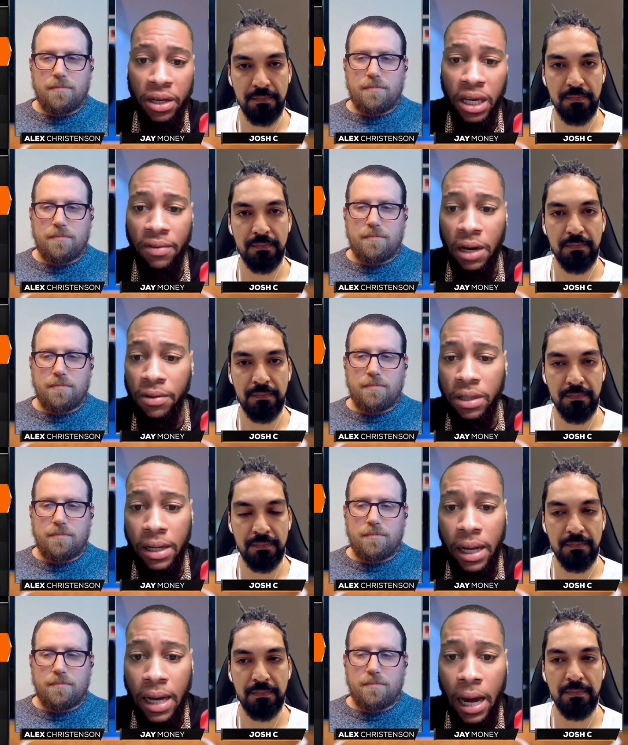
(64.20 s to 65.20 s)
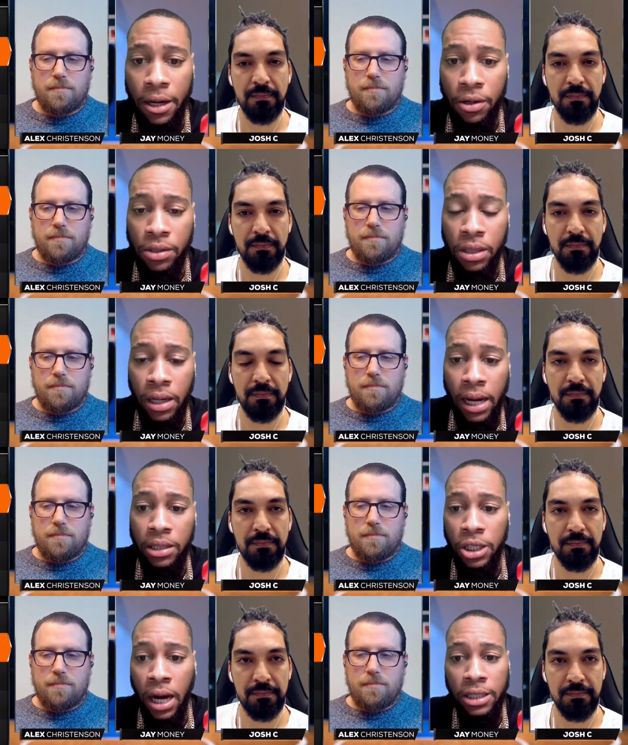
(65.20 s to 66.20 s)
Speaker 1: come out here and give it everything they got here
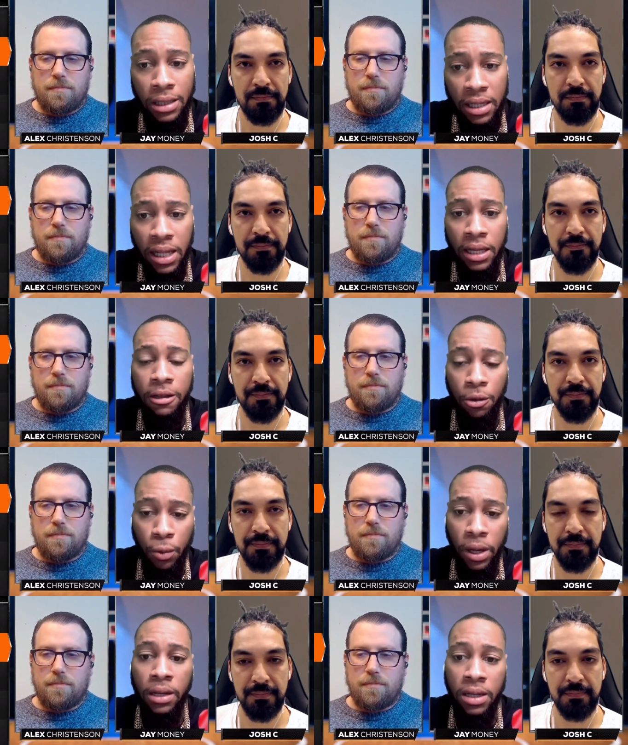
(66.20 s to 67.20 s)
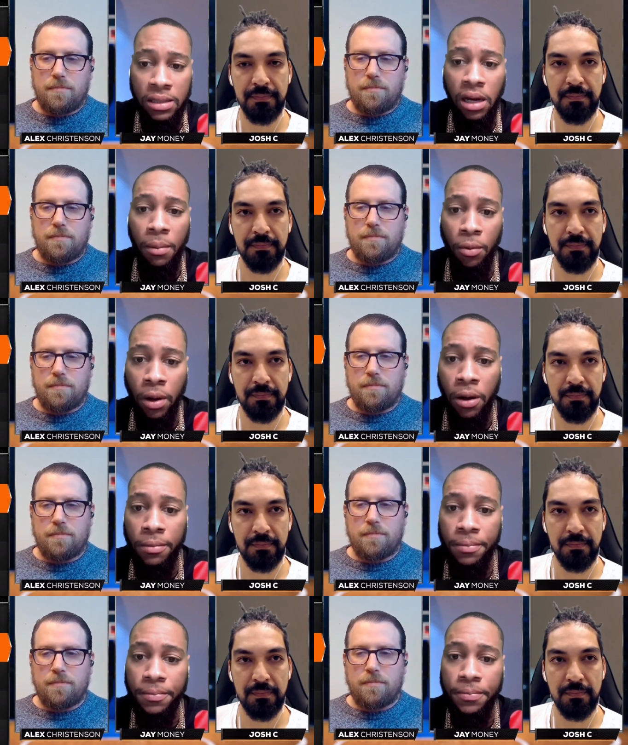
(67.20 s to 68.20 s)
tonight, Josh. I think they get the win this time
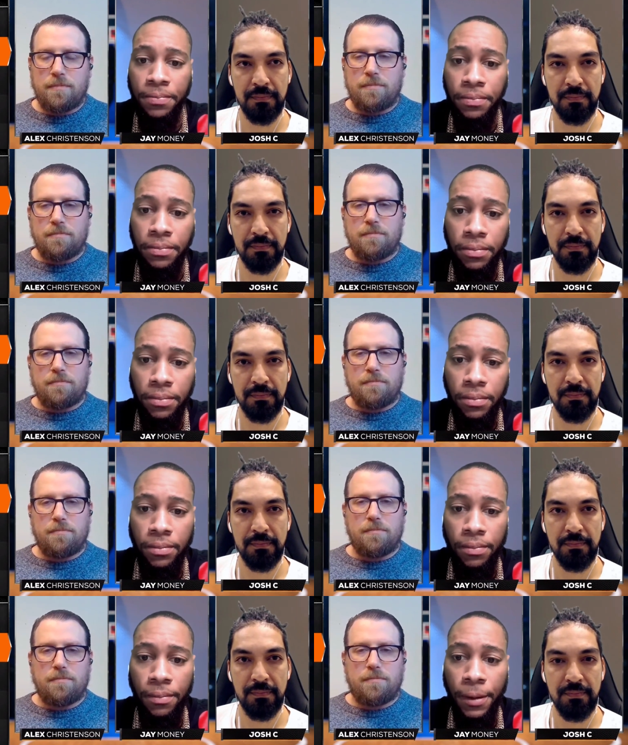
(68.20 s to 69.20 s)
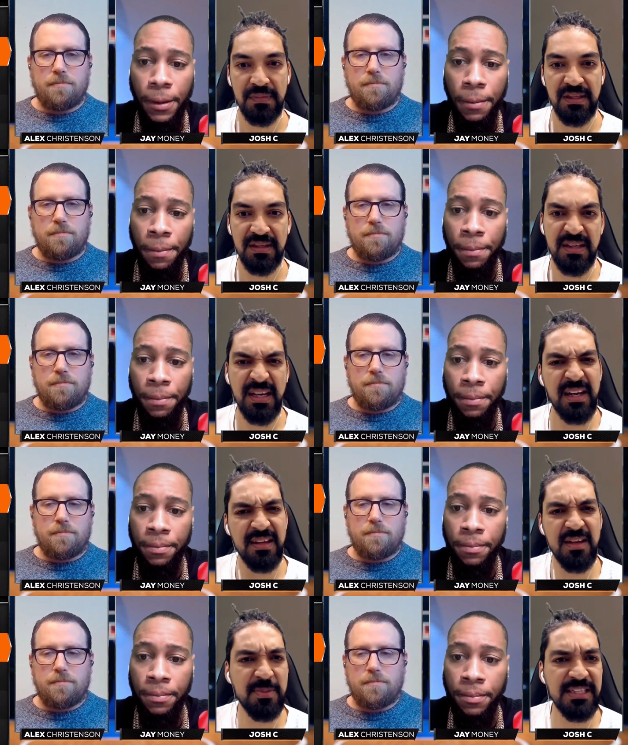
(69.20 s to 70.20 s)
around.
Speaker 2: Yeah, I
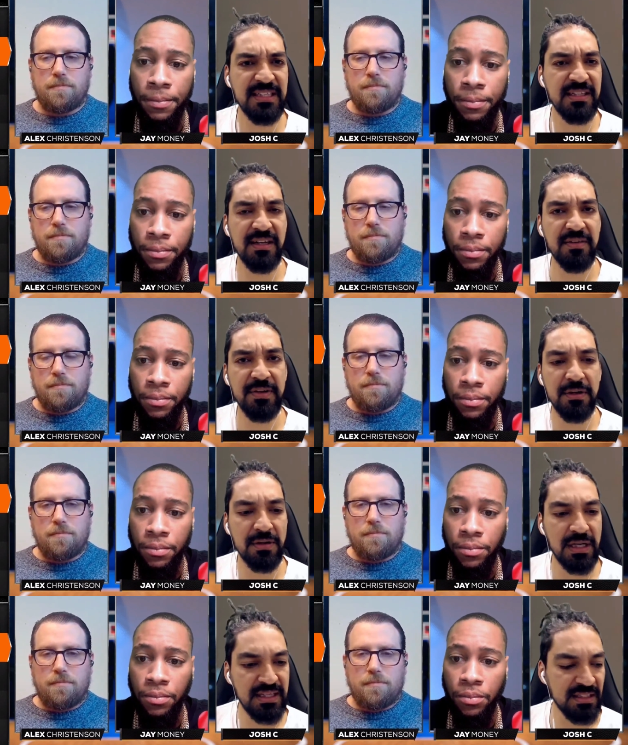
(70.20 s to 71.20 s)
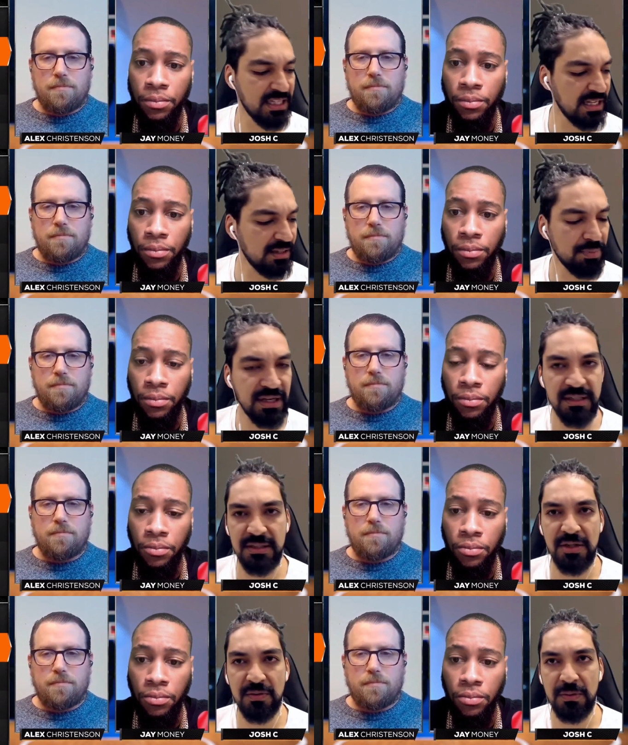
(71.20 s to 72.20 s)
think you basically covered it all. I think Jaylen Brown
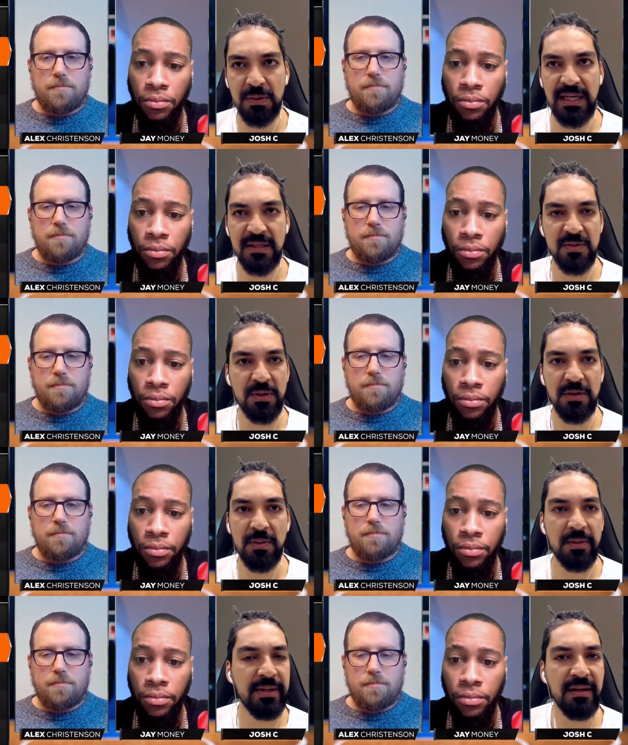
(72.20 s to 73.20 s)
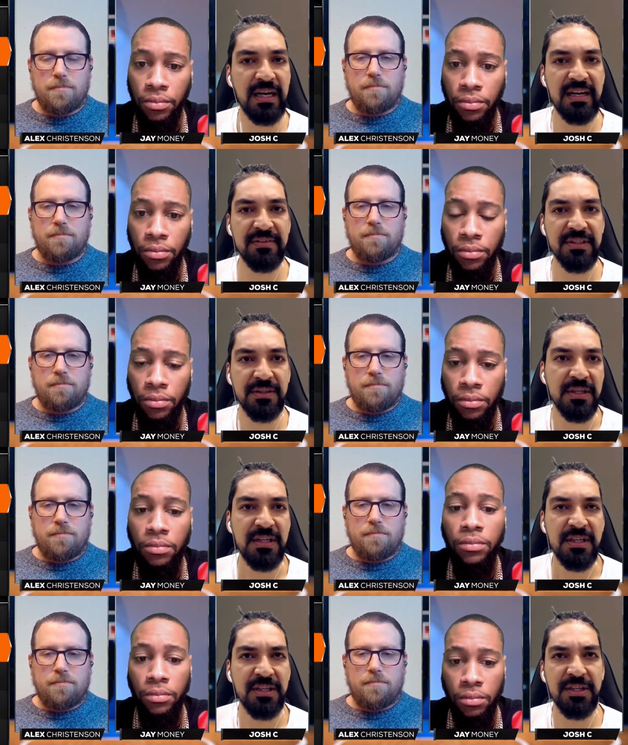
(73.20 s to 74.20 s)
just got ruled out as well while we're live. So,
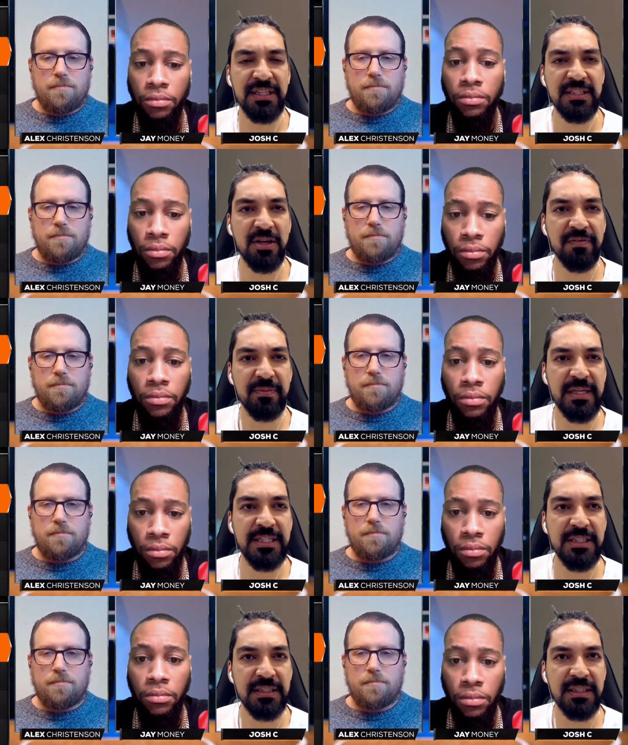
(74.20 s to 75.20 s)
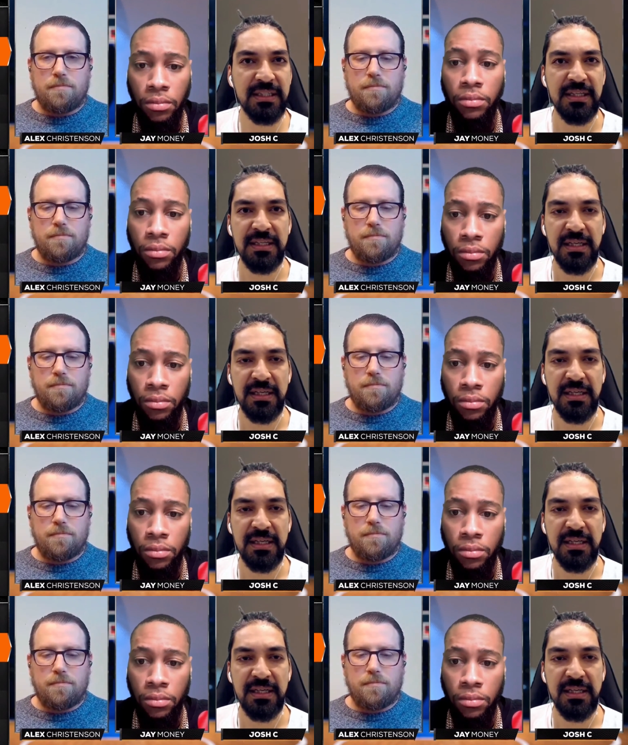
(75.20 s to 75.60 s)
you know, there's confirmation that